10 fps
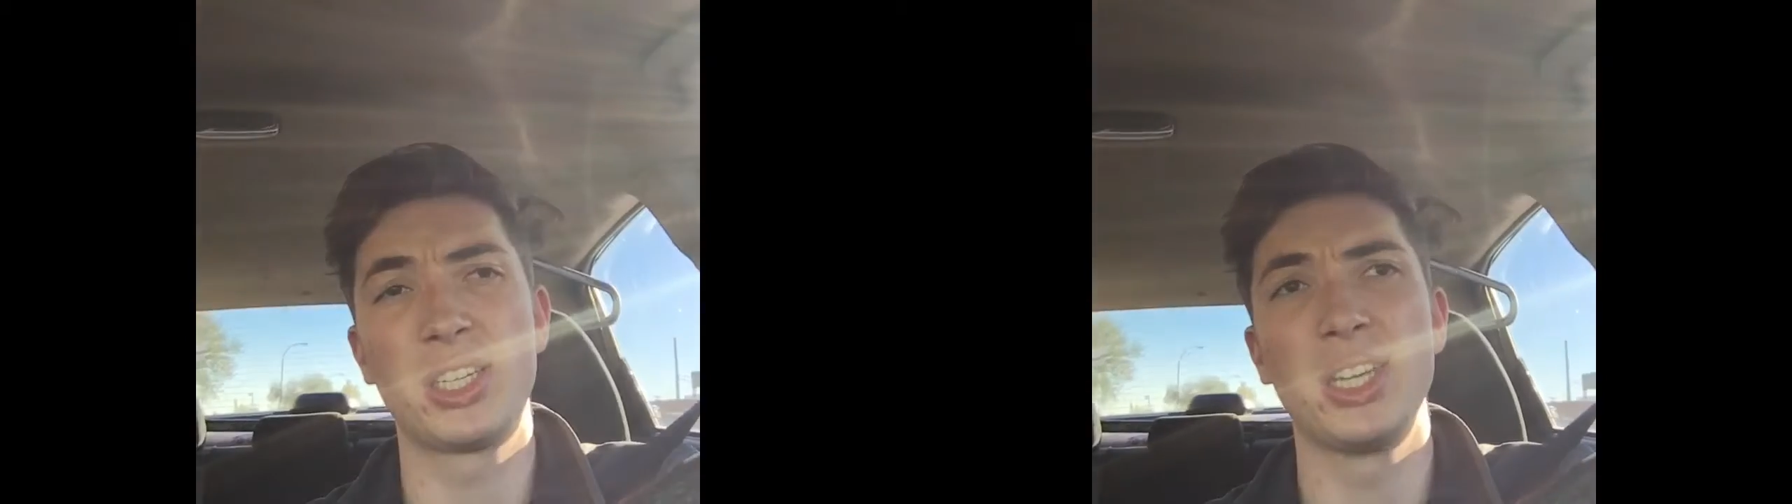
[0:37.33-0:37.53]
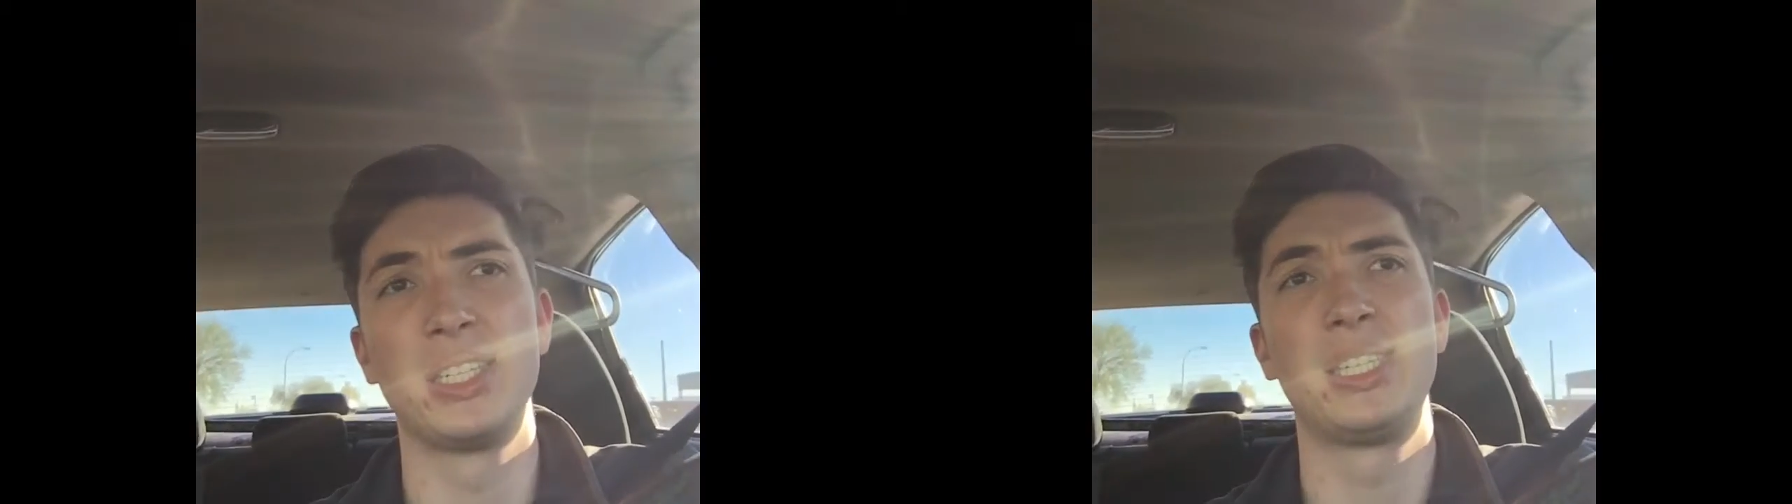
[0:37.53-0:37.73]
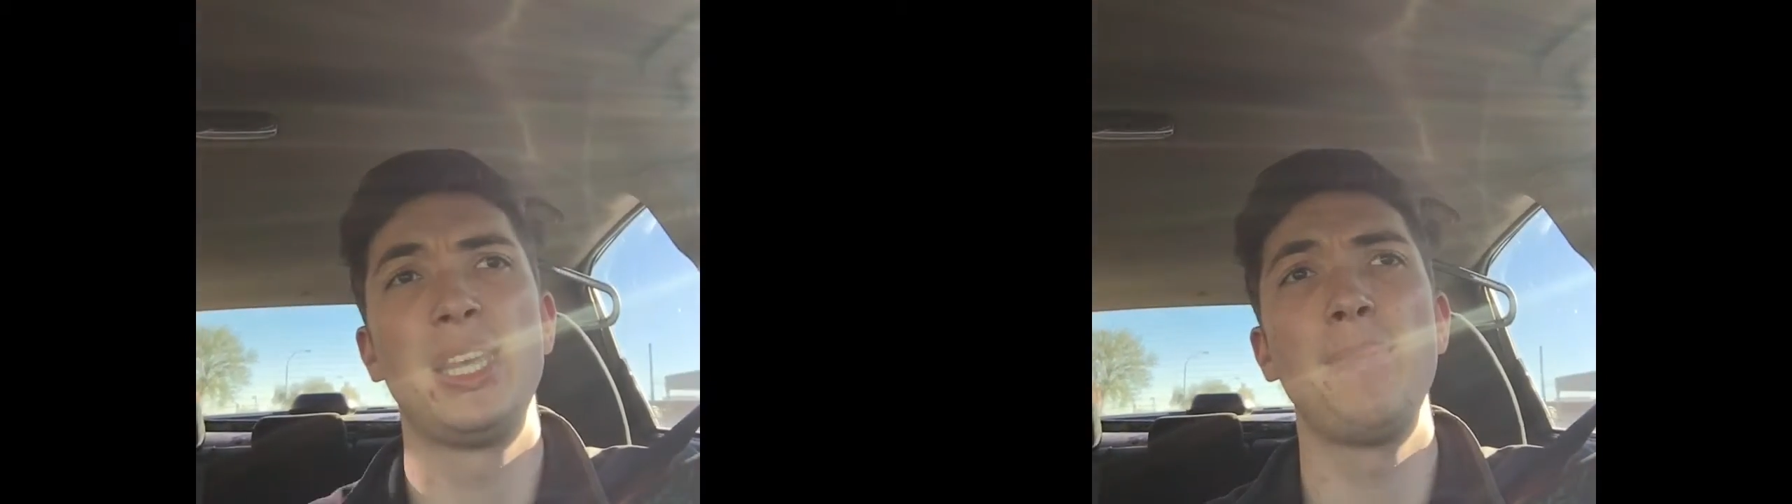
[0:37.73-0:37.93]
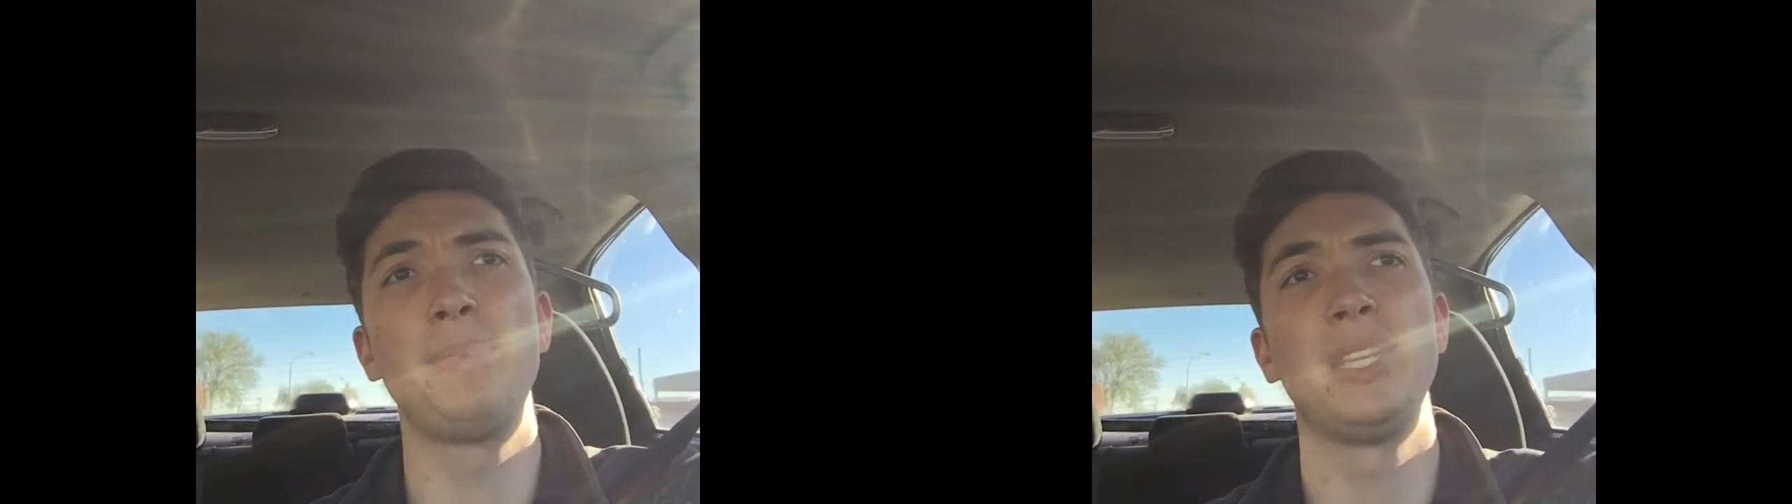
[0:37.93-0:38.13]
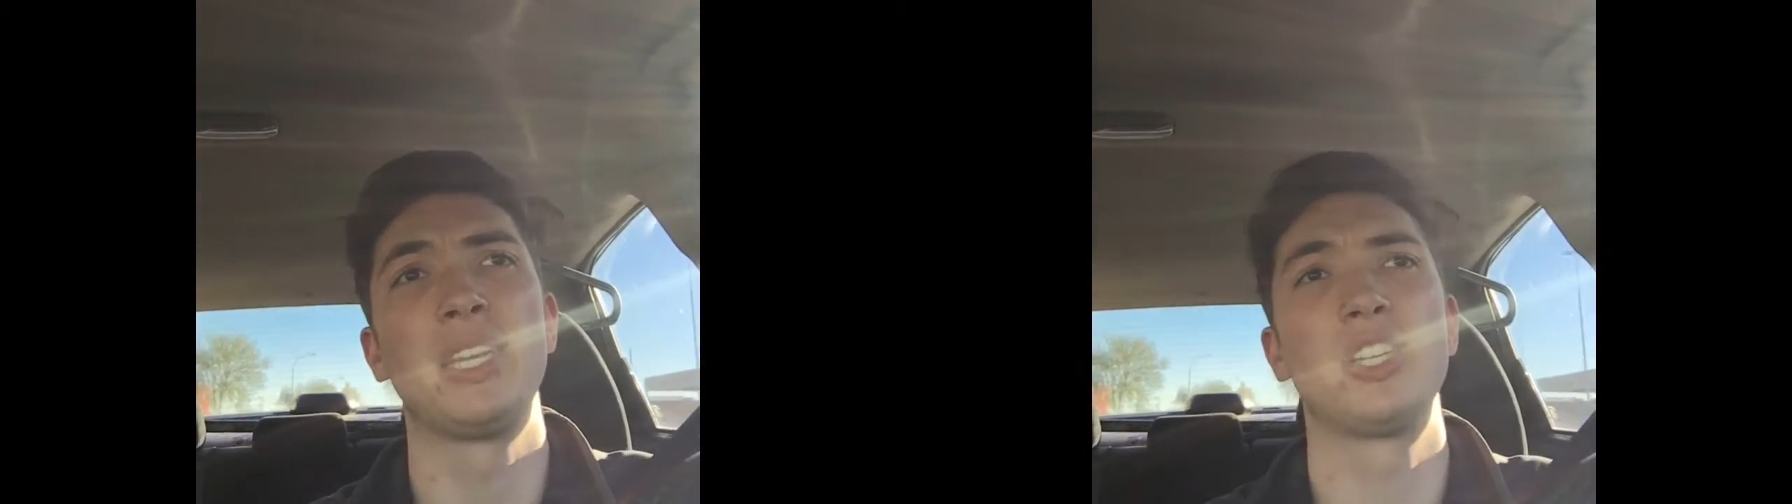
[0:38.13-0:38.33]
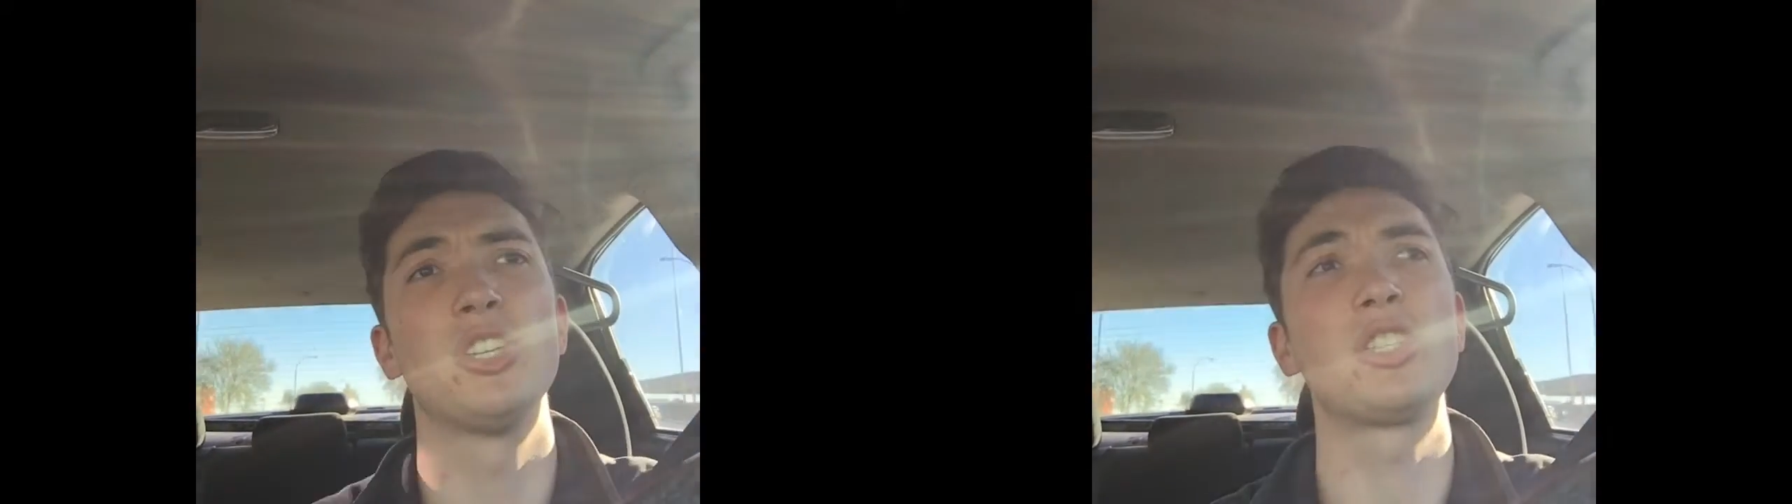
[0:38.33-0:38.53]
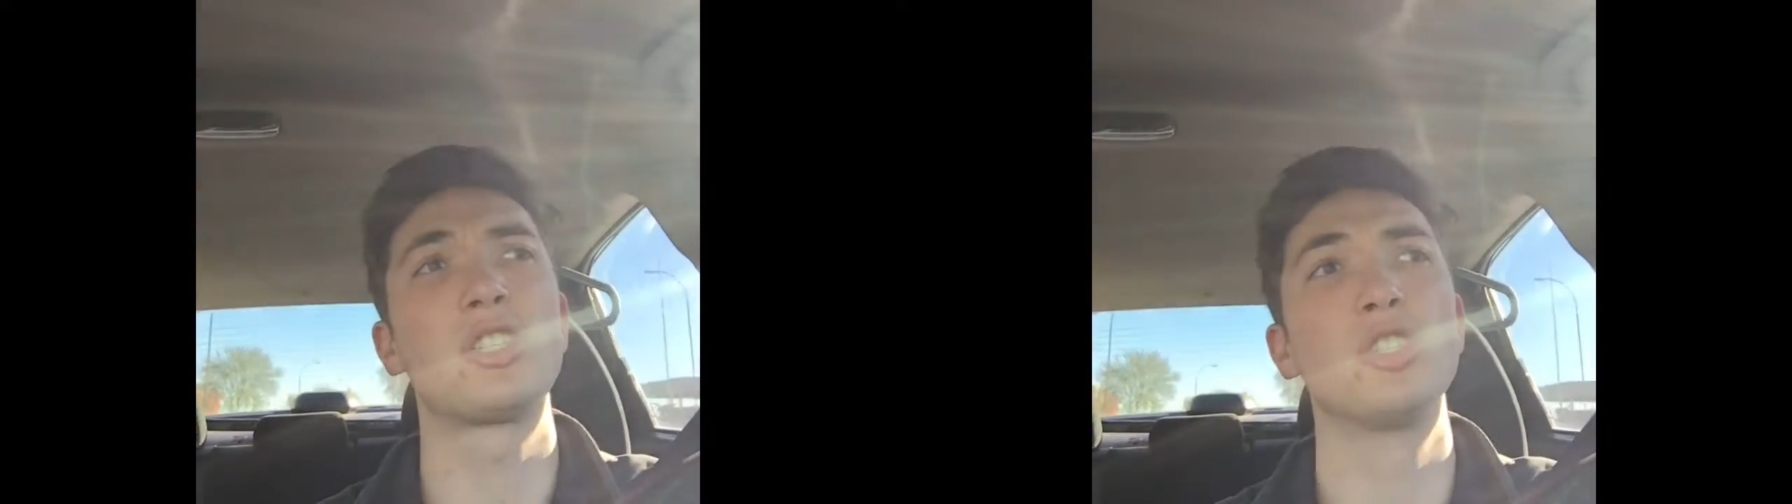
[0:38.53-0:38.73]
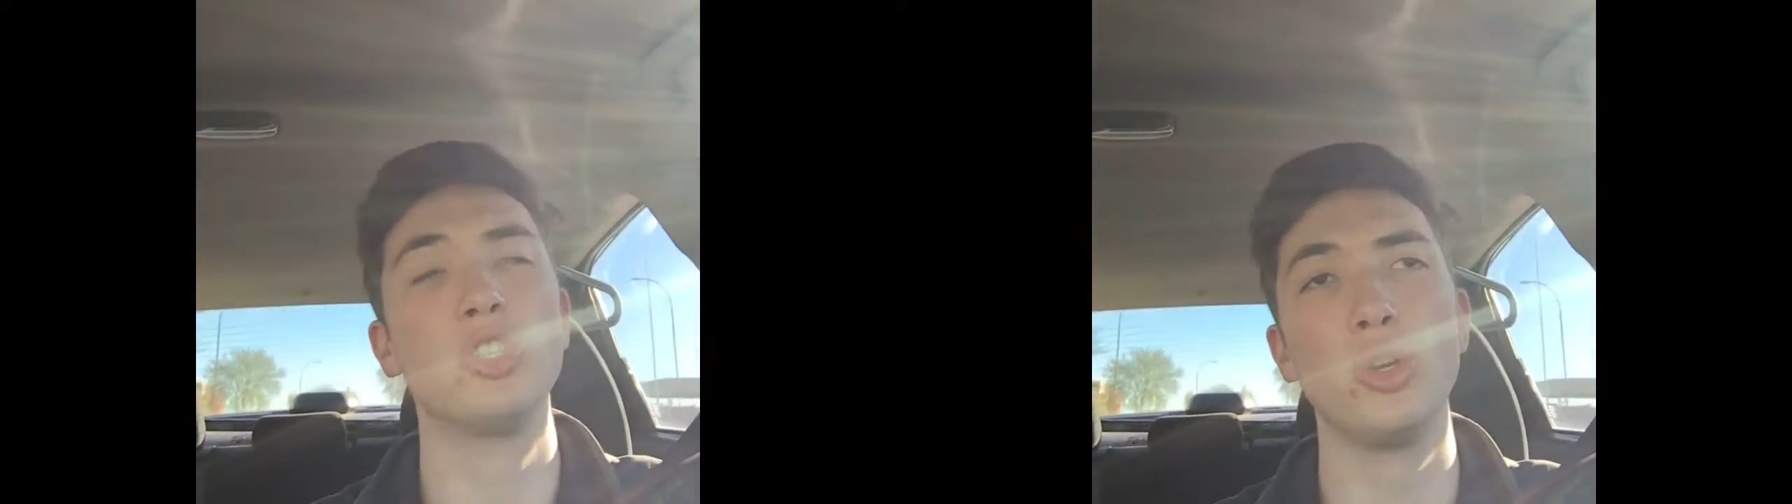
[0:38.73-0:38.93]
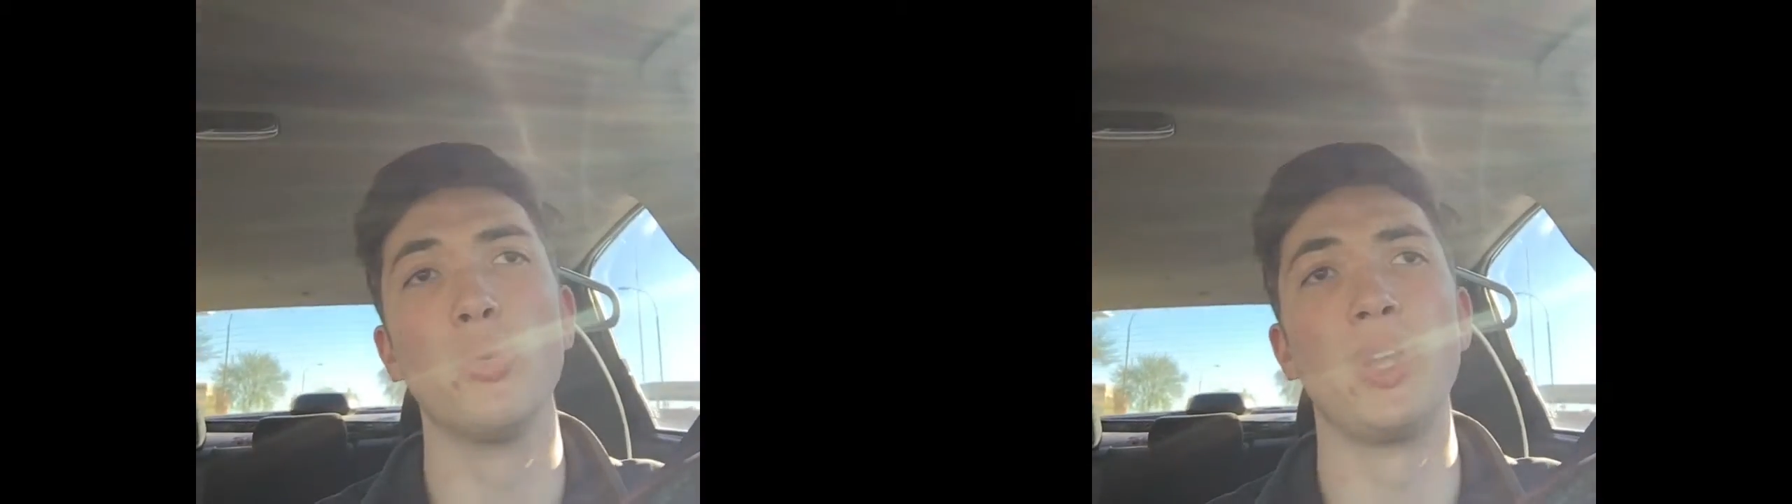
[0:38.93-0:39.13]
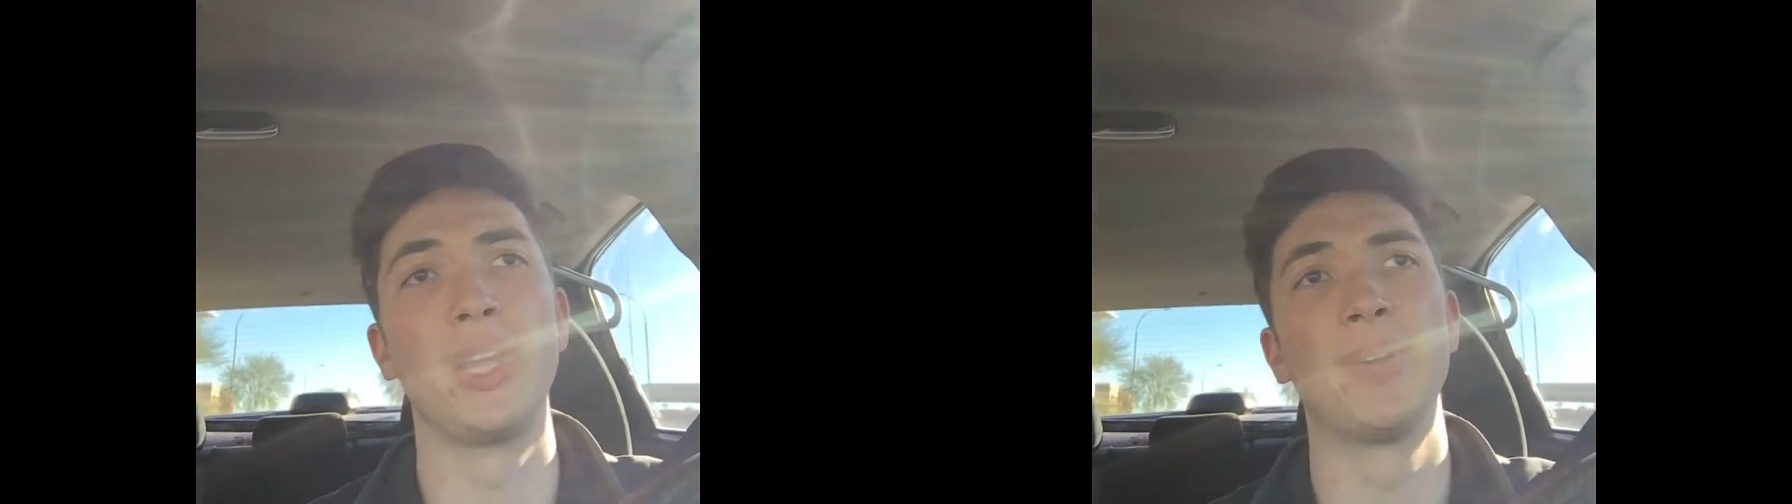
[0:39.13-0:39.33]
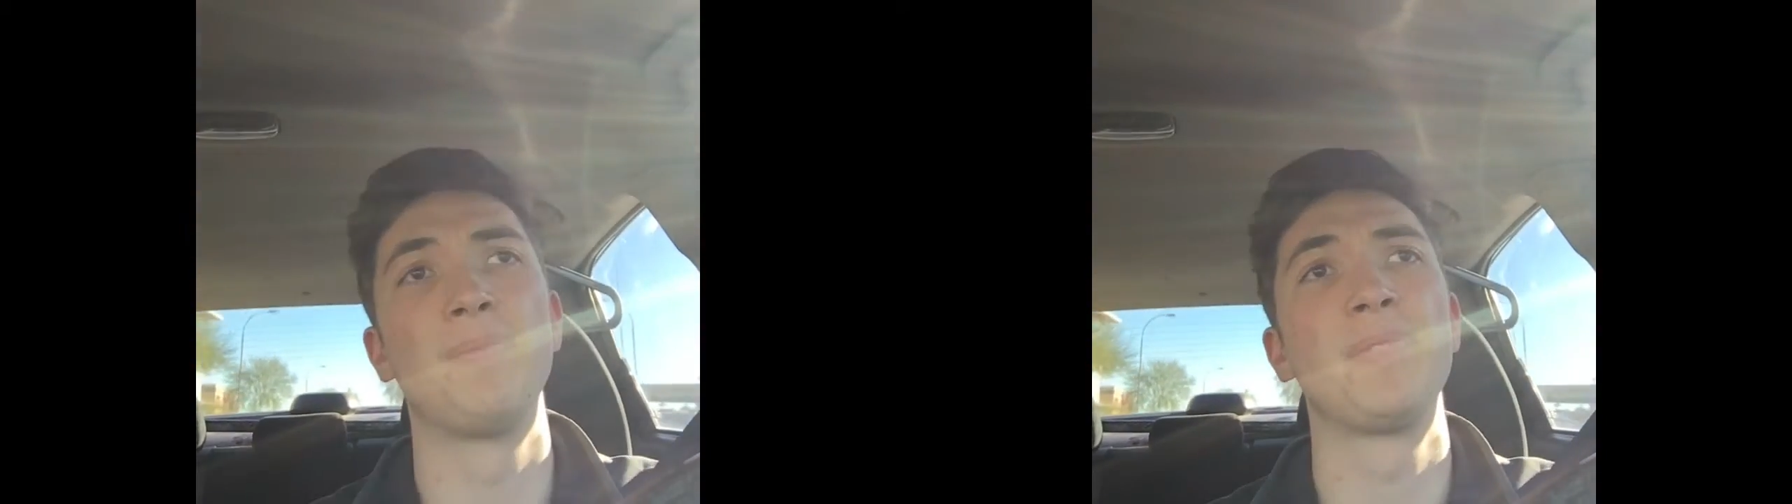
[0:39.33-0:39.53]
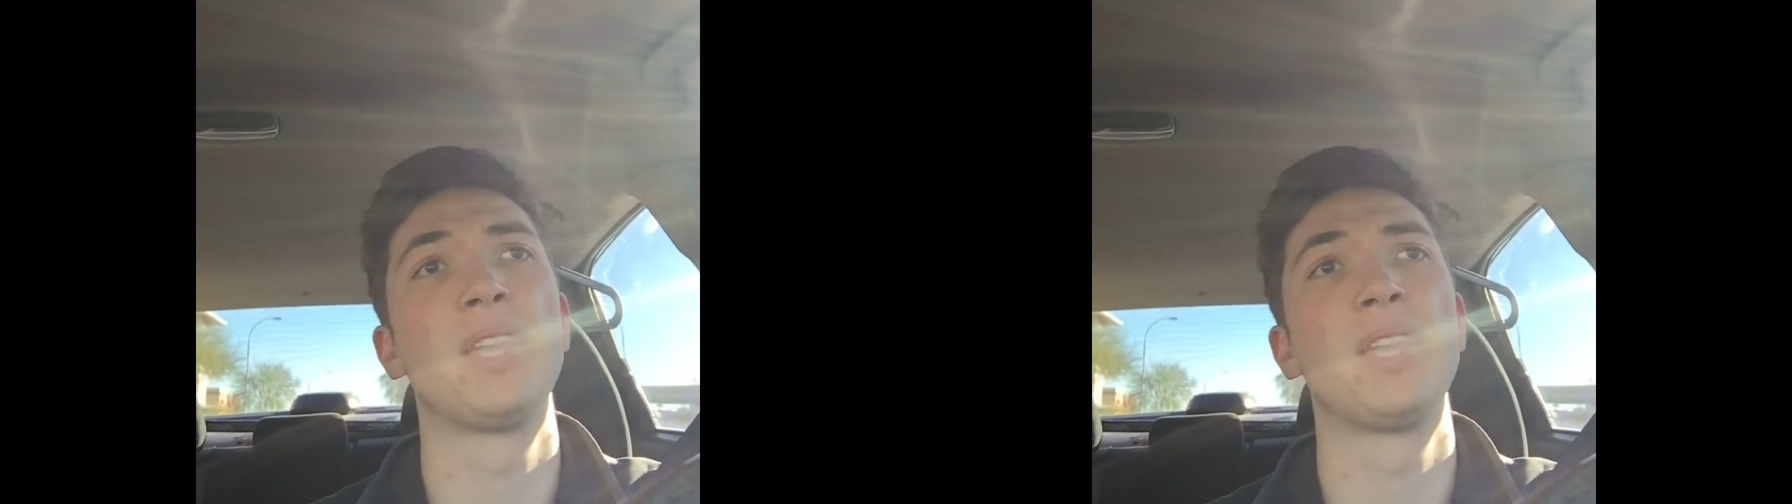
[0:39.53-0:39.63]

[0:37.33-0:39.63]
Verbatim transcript: just attempting, just doing.